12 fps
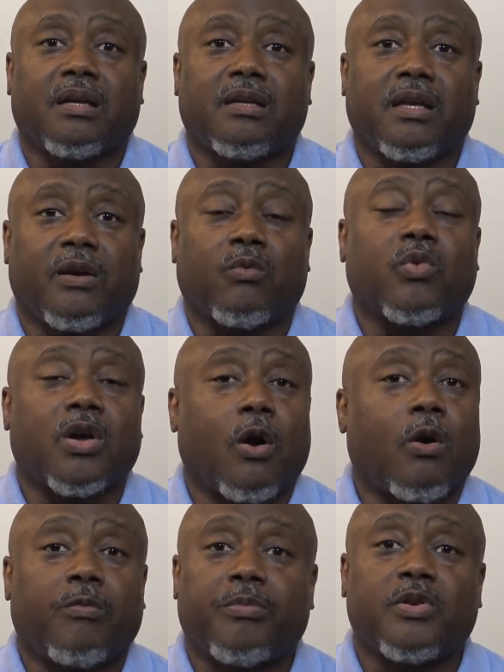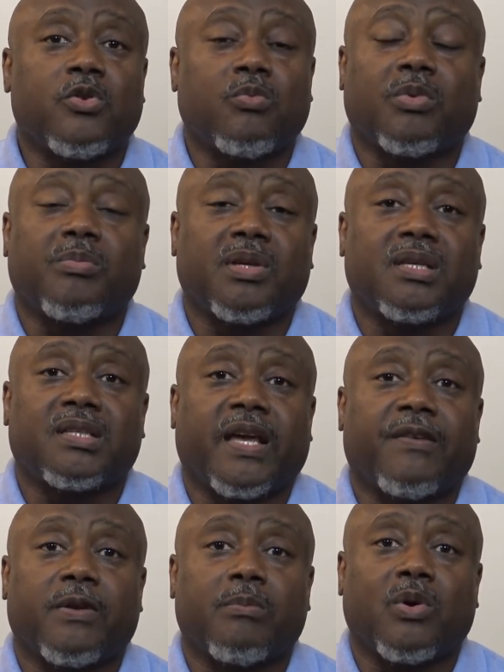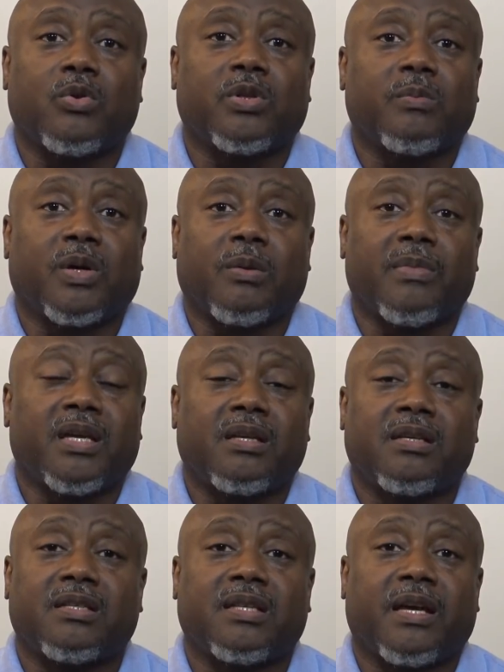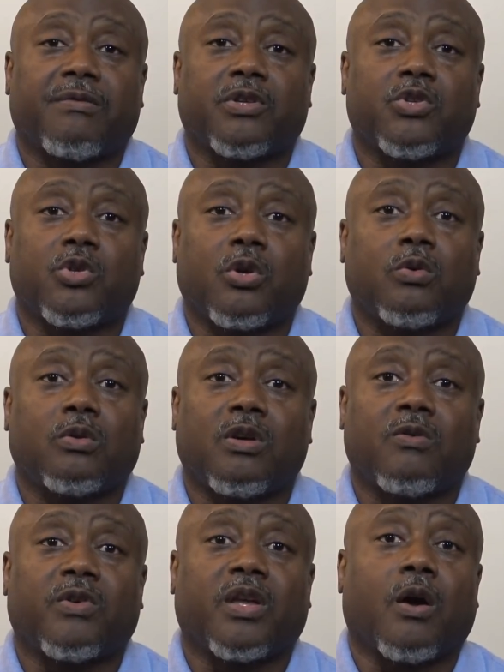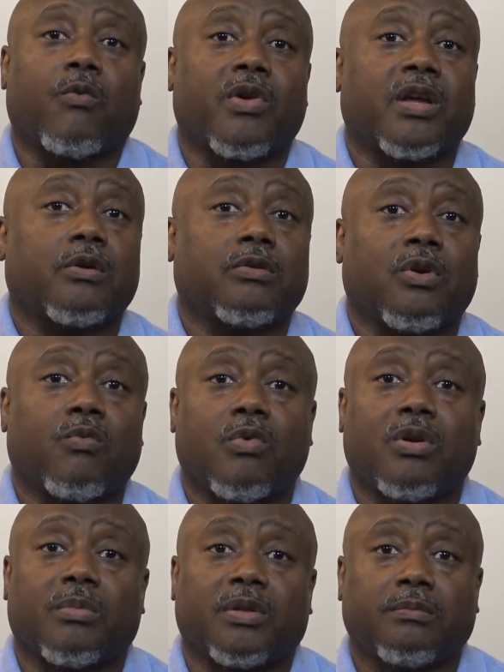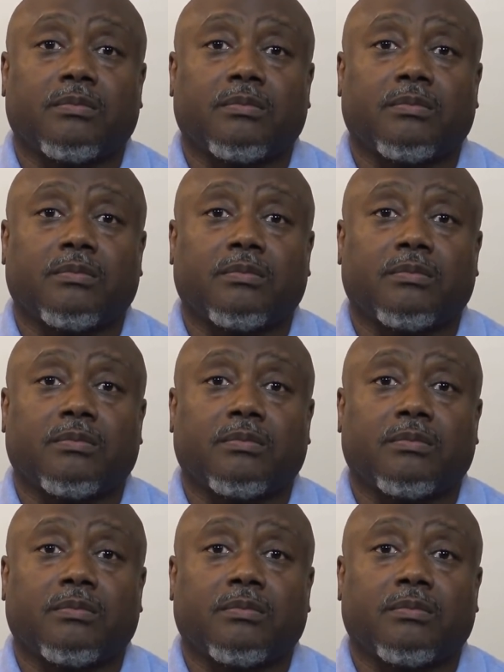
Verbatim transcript: yeah, we, all human beings have emotion, but a man needs to have control over it around a woman.